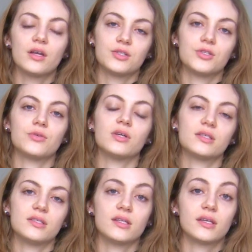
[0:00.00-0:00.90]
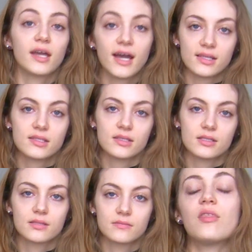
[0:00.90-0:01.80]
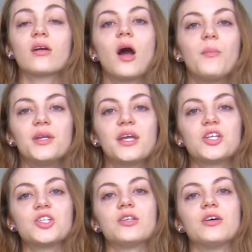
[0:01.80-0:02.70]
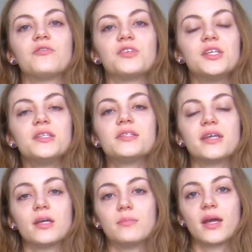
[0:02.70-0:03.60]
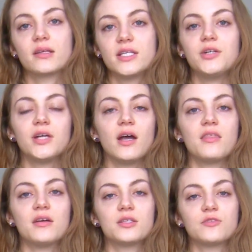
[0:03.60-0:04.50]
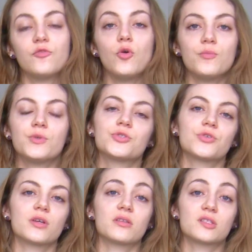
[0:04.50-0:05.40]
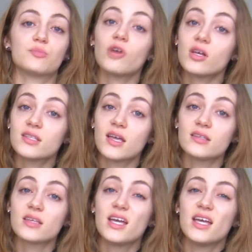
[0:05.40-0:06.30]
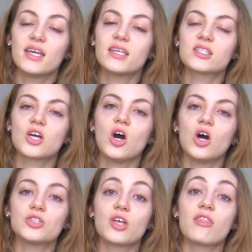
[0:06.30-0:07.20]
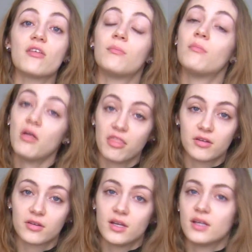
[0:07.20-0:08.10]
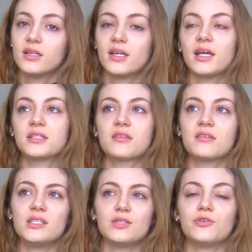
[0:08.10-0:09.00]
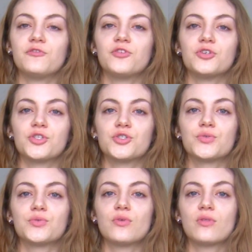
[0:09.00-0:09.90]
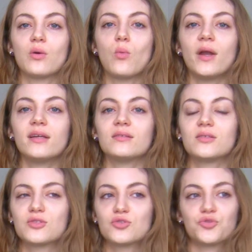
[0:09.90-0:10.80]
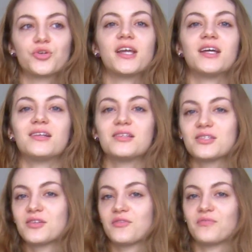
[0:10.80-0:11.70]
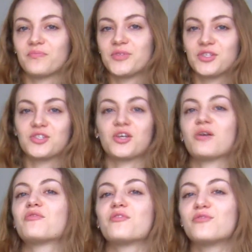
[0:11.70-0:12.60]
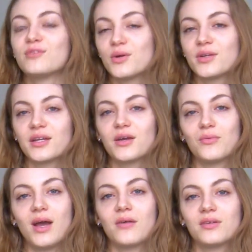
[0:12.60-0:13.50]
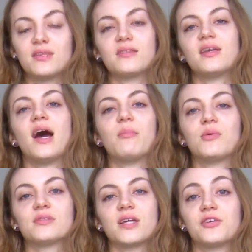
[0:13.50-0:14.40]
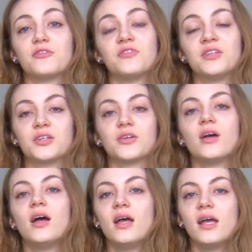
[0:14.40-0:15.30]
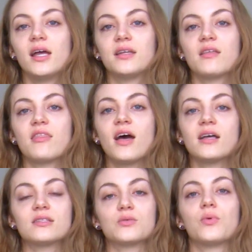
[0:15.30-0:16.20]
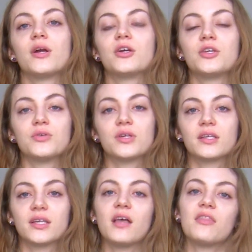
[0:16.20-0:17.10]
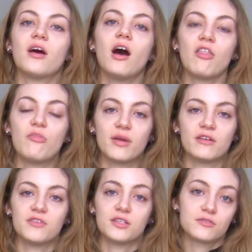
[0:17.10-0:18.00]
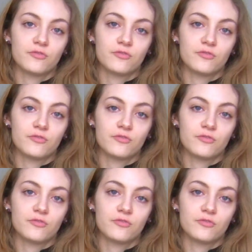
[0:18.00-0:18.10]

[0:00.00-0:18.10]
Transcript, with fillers: into acetic acid. The combination of yeast and bacteria that is formed during this process is called the mother, and this refers to the white strands of stuff floating around in the apple cider vinegar, and that's where you can get the health benefits